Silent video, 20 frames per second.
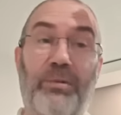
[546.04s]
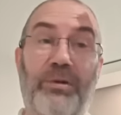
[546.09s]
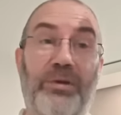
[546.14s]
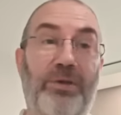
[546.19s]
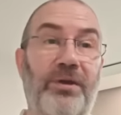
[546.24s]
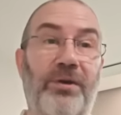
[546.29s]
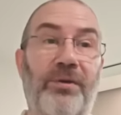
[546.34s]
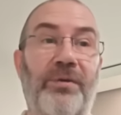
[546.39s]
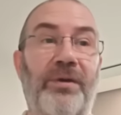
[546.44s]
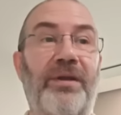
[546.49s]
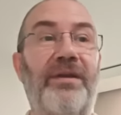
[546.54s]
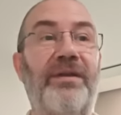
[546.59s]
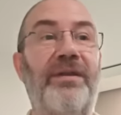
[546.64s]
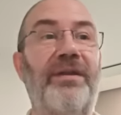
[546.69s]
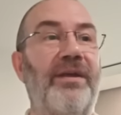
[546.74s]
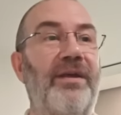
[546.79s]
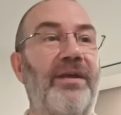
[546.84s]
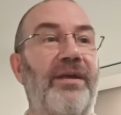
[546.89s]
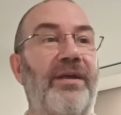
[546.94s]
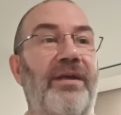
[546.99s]
am I doing?
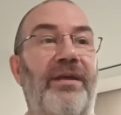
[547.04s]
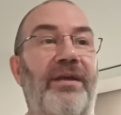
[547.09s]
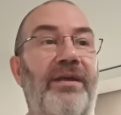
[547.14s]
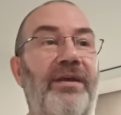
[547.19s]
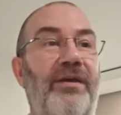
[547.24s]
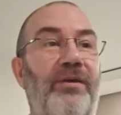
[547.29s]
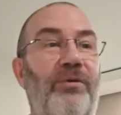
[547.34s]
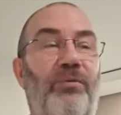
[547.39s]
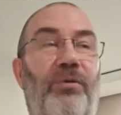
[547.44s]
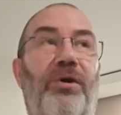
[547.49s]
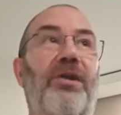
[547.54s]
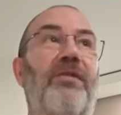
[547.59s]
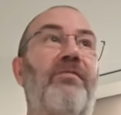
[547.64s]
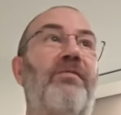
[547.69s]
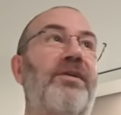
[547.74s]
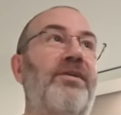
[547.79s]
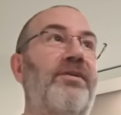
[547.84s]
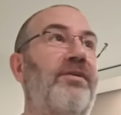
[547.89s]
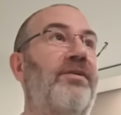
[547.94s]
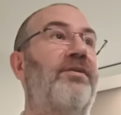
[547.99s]
What have
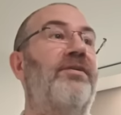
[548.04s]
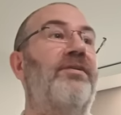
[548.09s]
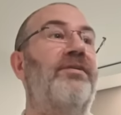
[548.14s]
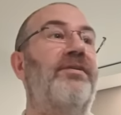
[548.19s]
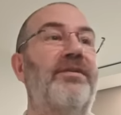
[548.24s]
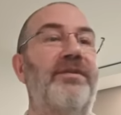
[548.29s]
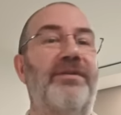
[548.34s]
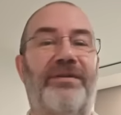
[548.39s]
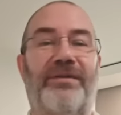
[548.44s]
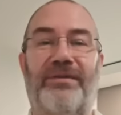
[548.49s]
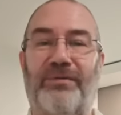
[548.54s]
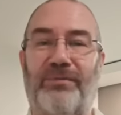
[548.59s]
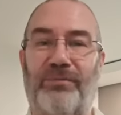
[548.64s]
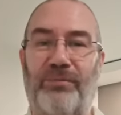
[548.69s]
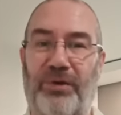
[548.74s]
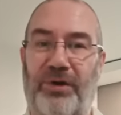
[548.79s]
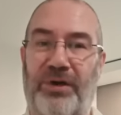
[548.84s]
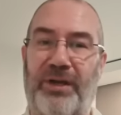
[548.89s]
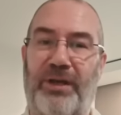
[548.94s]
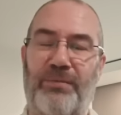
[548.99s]
I done?
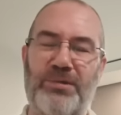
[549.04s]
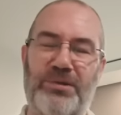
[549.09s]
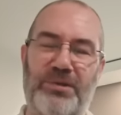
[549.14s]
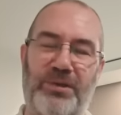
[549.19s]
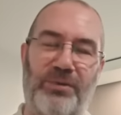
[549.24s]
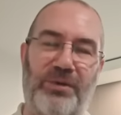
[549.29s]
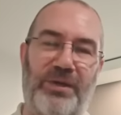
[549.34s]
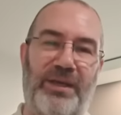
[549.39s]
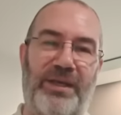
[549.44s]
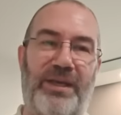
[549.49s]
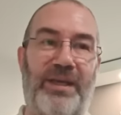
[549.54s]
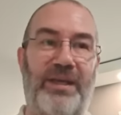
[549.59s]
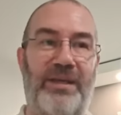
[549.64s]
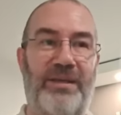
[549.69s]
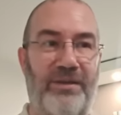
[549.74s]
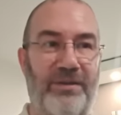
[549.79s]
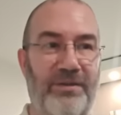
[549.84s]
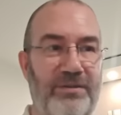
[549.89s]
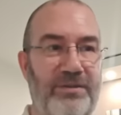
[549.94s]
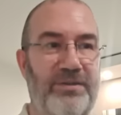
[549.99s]
What an absolute
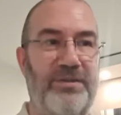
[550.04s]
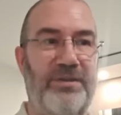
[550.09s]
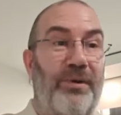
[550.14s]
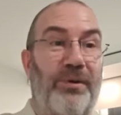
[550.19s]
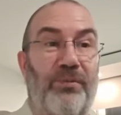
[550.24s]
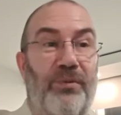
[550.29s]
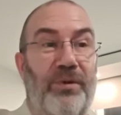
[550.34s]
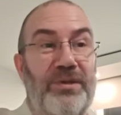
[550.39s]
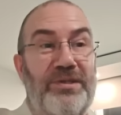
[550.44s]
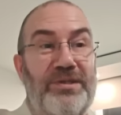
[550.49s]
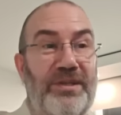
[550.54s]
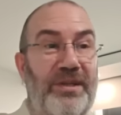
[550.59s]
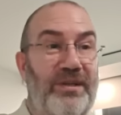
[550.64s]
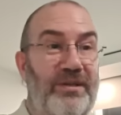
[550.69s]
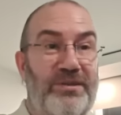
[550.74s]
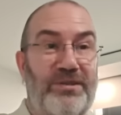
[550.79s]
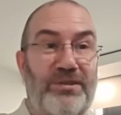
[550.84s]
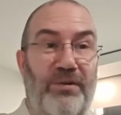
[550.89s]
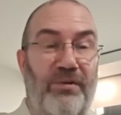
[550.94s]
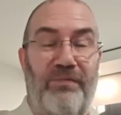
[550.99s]
idiot. But once
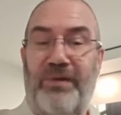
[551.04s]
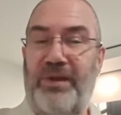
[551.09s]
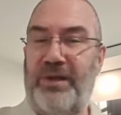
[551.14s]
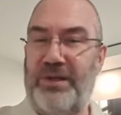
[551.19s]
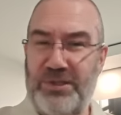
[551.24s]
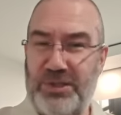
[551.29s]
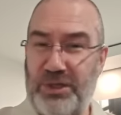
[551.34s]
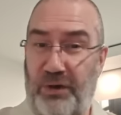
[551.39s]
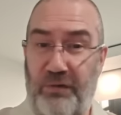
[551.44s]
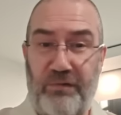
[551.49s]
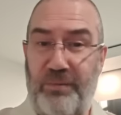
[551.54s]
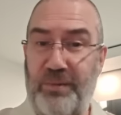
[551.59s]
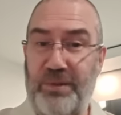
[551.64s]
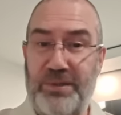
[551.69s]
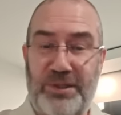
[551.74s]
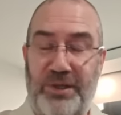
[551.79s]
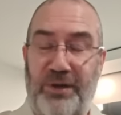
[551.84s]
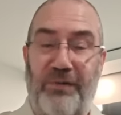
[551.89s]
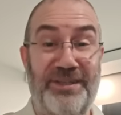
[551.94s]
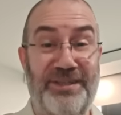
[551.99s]
I'd stopped feeling sorry for
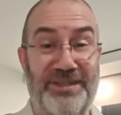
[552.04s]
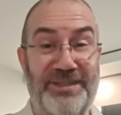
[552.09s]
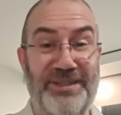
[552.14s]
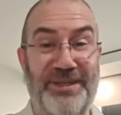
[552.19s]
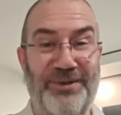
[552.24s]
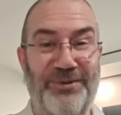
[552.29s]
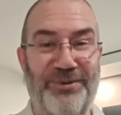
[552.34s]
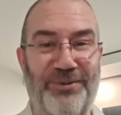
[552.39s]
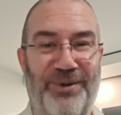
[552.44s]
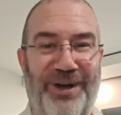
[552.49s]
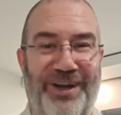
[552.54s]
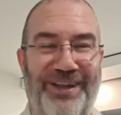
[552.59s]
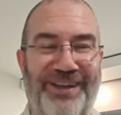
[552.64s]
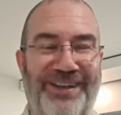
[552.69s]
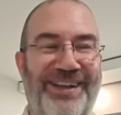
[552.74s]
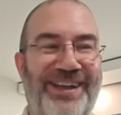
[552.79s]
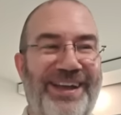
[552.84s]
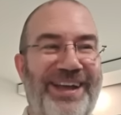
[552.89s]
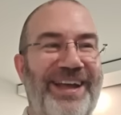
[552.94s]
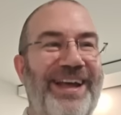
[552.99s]
myself, it took a while.
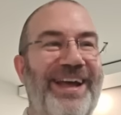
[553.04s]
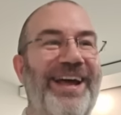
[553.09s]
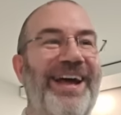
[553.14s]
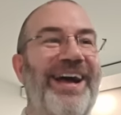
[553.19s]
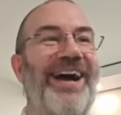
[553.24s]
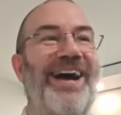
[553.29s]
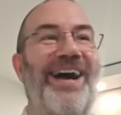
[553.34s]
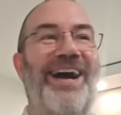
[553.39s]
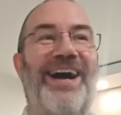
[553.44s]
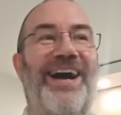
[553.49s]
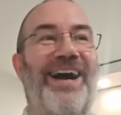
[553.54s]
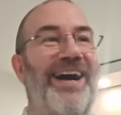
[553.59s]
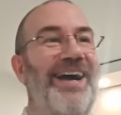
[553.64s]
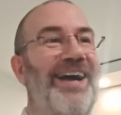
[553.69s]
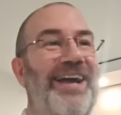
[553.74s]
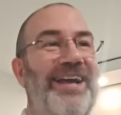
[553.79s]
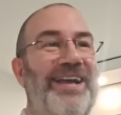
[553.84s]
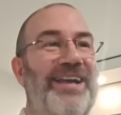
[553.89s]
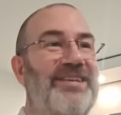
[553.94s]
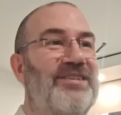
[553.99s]

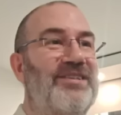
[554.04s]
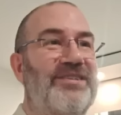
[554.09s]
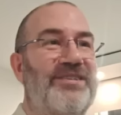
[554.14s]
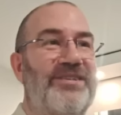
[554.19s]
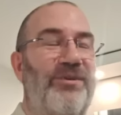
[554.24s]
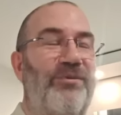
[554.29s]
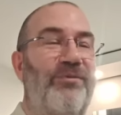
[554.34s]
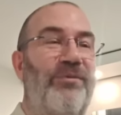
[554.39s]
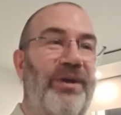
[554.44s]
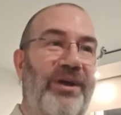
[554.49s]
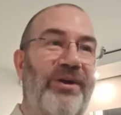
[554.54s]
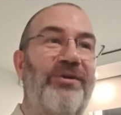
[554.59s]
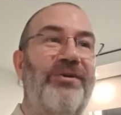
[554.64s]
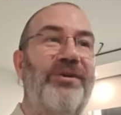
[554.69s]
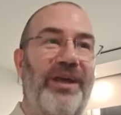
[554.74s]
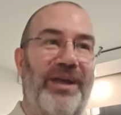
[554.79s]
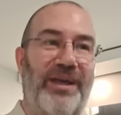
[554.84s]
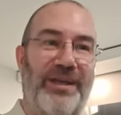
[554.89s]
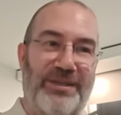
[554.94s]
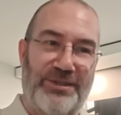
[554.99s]
I just thought, right,
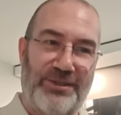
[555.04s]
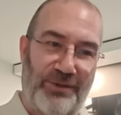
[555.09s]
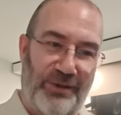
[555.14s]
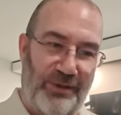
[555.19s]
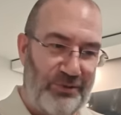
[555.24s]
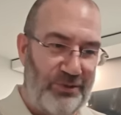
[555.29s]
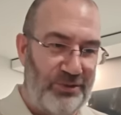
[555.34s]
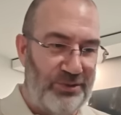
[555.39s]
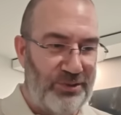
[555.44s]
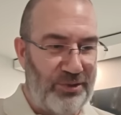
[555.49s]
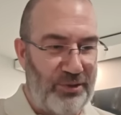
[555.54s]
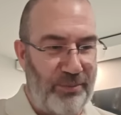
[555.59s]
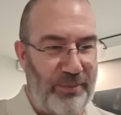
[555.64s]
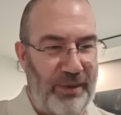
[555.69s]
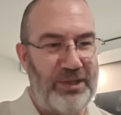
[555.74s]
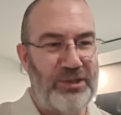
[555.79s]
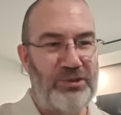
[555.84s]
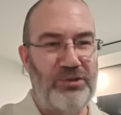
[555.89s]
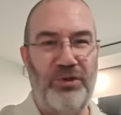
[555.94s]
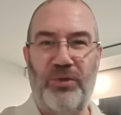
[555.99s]
okay, so I'll just go
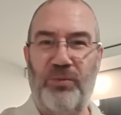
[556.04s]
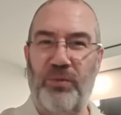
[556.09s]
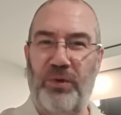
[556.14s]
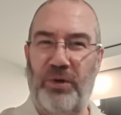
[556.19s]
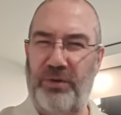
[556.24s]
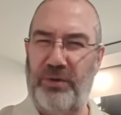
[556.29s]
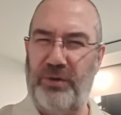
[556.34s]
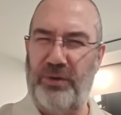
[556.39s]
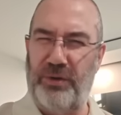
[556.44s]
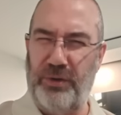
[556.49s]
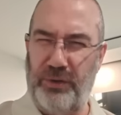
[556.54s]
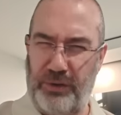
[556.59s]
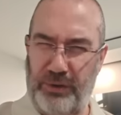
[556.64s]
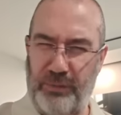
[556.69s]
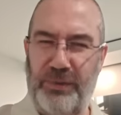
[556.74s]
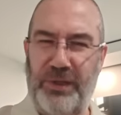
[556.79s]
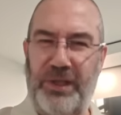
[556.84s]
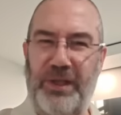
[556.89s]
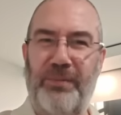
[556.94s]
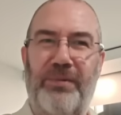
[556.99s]
back to doing what other
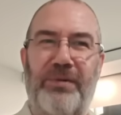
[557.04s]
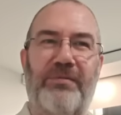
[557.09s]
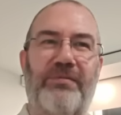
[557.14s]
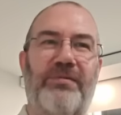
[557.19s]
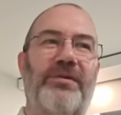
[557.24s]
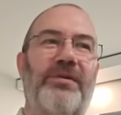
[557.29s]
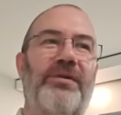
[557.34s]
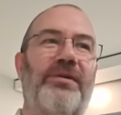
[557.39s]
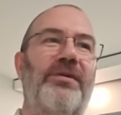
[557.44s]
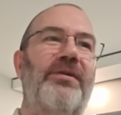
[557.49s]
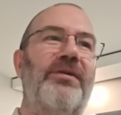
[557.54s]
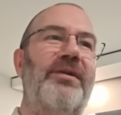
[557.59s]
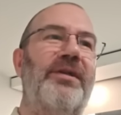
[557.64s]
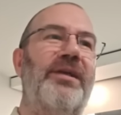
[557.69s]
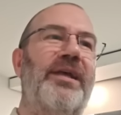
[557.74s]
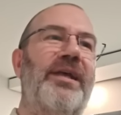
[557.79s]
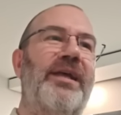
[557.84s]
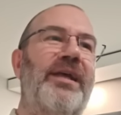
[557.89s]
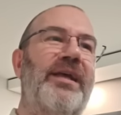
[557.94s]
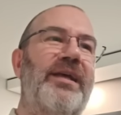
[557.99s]
people have done.
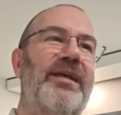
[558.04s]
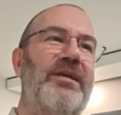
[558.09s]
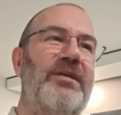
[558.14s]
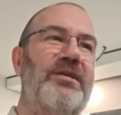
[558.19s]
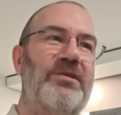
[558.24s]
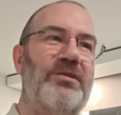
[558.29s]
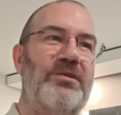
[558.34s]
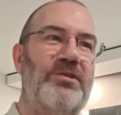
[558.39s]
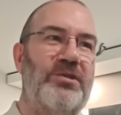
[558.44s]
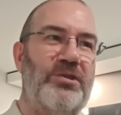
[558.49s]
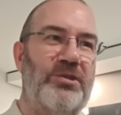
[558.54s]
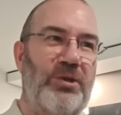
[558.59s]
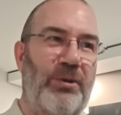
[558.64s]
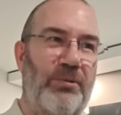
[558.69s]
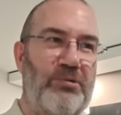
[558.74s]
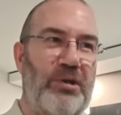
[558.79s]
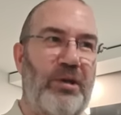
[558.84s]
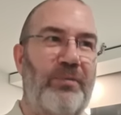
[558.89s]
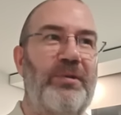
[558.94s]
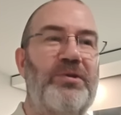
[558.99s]

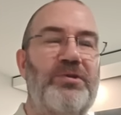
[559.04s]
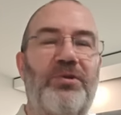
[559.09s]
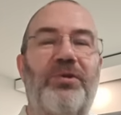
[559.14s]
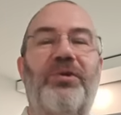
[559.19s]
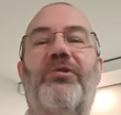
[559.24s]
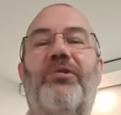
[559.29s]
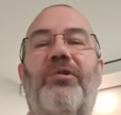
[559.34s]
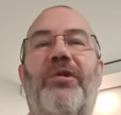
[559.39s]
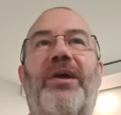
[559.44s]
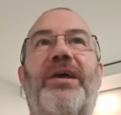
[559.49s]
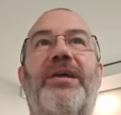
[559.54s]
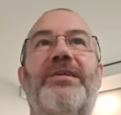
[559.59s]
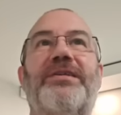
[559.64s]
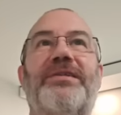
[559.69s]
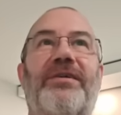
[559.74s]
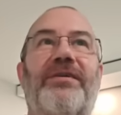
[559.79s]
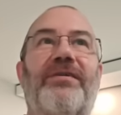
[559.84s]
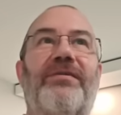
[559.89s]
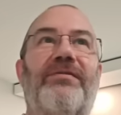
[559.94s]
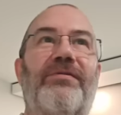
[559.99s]
Stop trying to be too
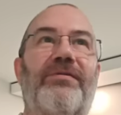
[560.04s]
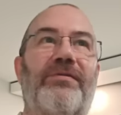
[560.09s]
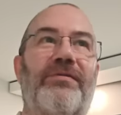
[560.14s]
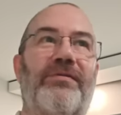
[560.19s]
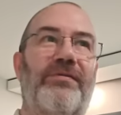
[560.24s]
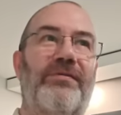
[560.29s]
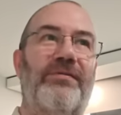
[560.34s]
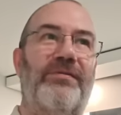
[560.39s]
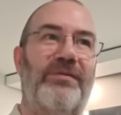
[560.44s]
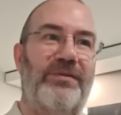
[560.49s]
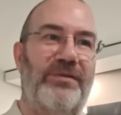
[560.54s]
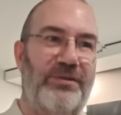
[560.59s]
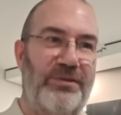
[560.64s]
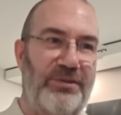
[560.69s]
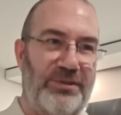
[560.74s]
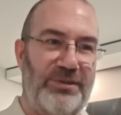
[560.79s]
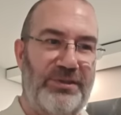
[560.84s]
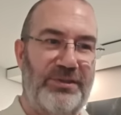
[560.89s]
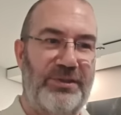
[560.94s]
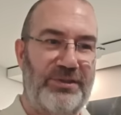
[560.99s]
creative.
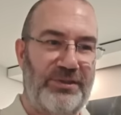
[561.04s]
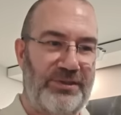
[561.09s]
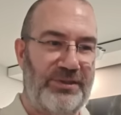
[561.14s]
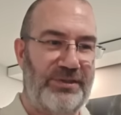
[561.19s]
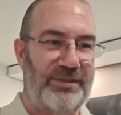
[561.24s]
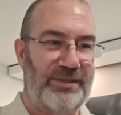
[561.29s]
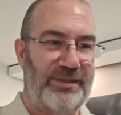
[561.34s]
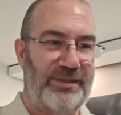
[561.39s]
Just